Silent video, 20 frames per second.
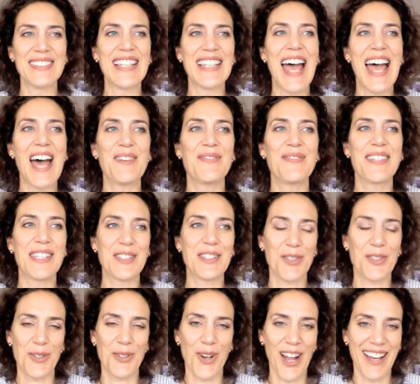laughing
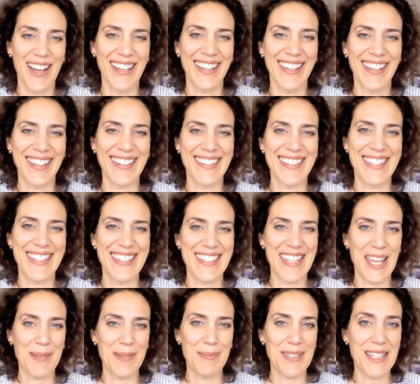and crying at the
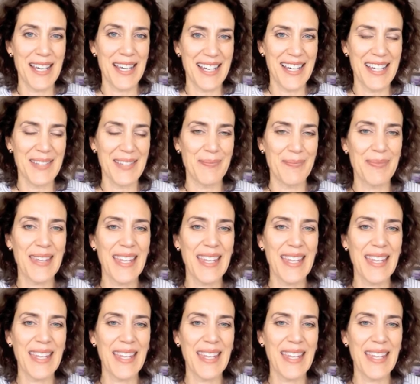same time.